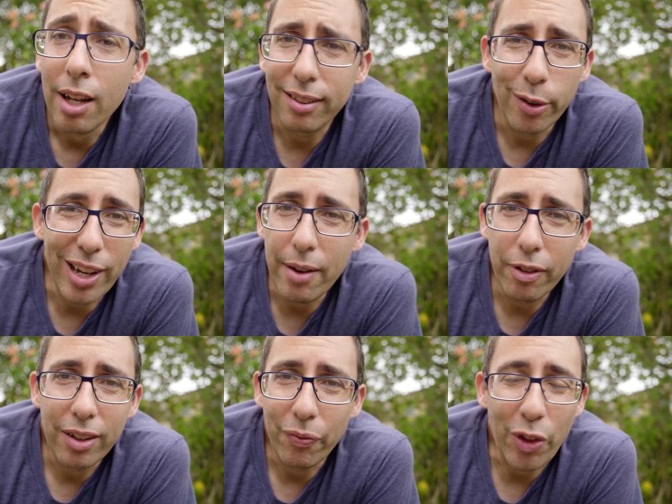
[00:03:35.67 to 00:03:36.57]
So
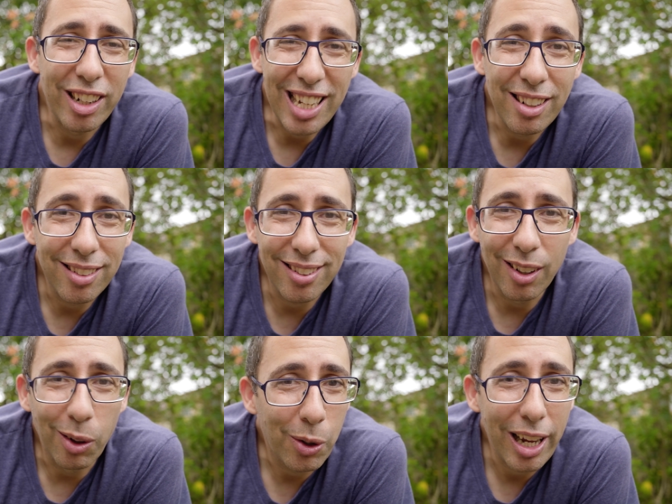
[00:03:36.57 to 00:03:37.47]
even an
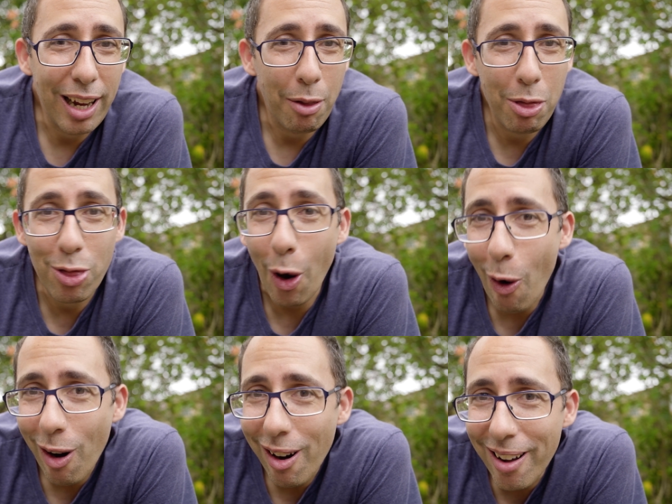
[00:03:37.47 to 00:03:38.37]
innocent looking
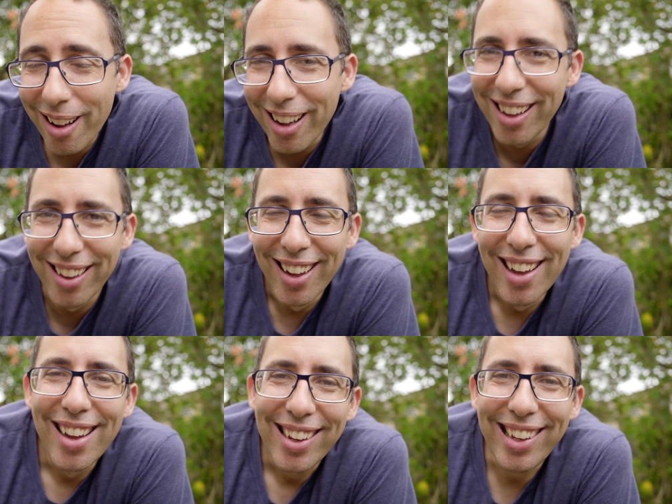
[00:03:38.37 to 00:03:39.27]
thong
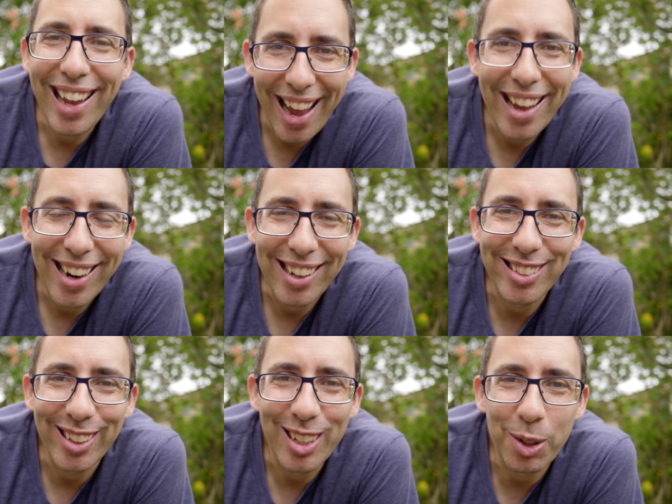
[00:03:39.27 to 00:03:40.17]
can
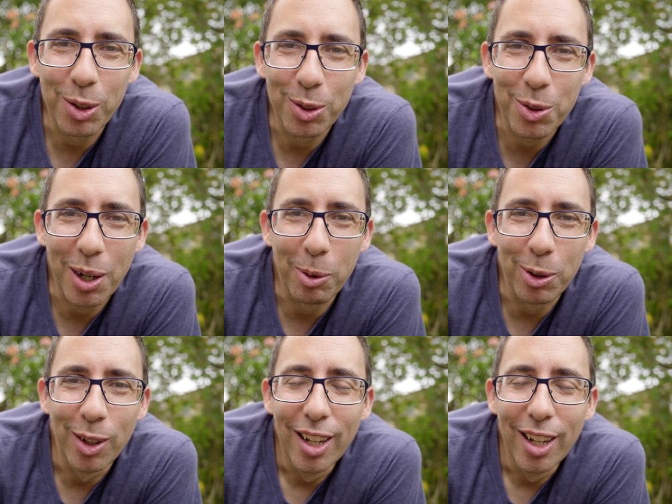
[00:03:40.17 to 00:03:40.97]
actually cause trouble.